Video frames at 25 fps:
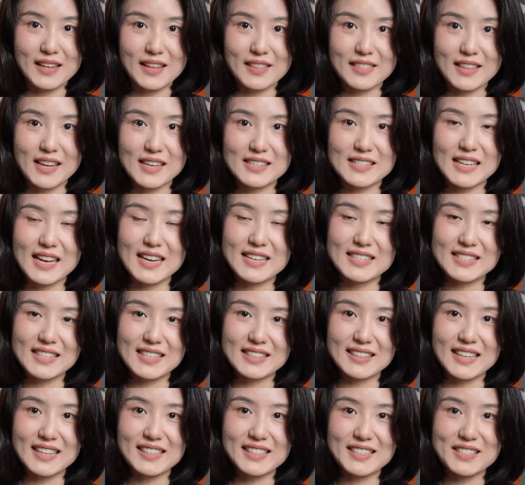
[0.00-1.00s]
Thus, I think
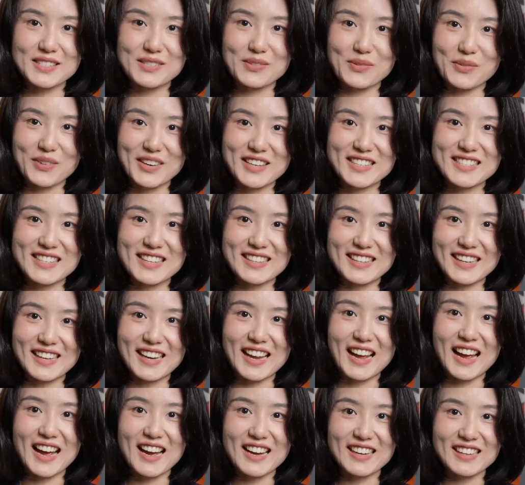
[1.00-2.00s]
that is the reason that
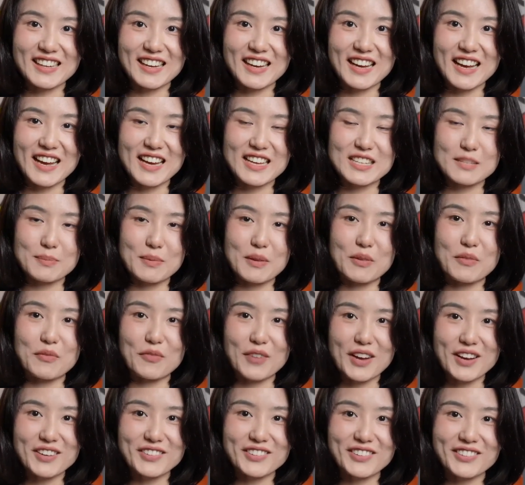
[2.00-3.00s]
Hong Kong has been
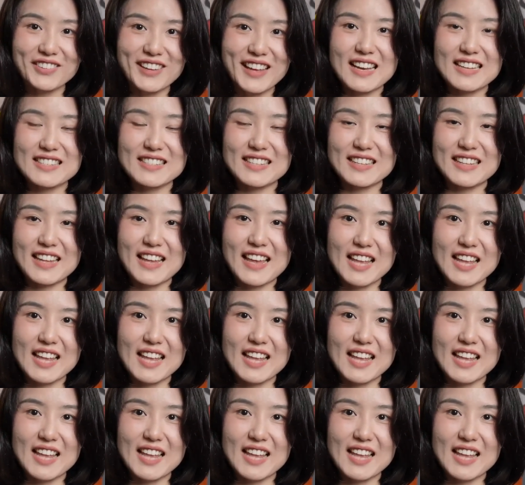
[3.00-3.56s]
well known as the